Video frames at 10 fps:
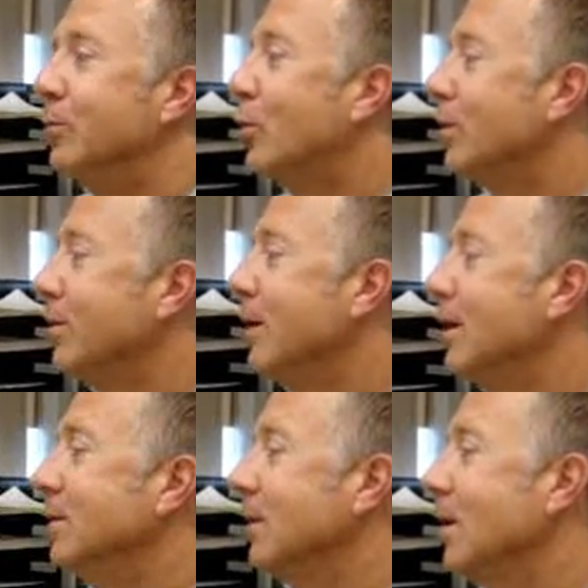important
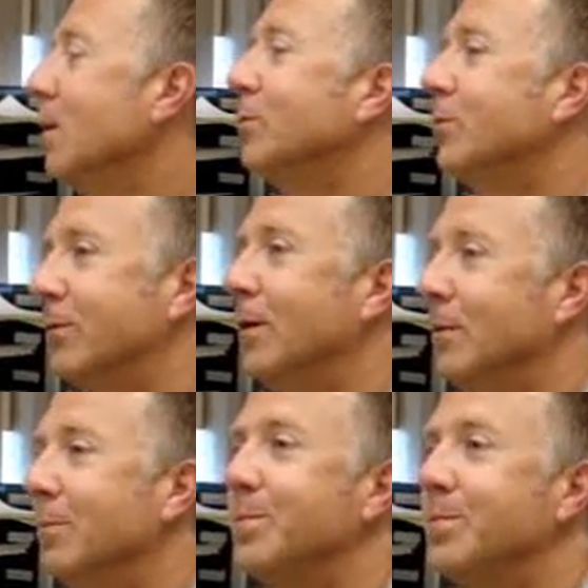things that comes
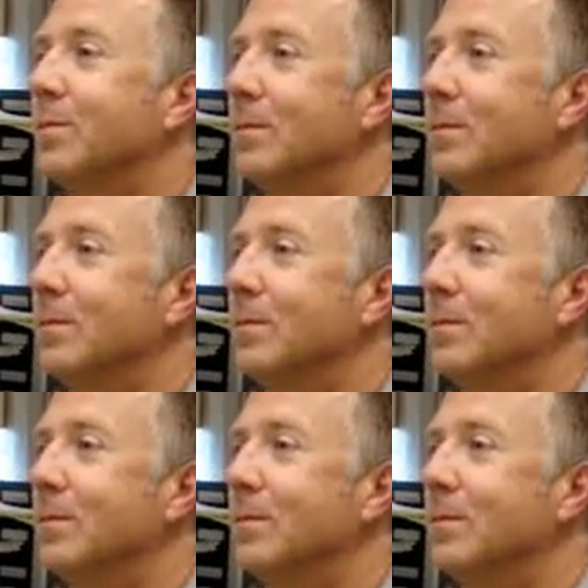from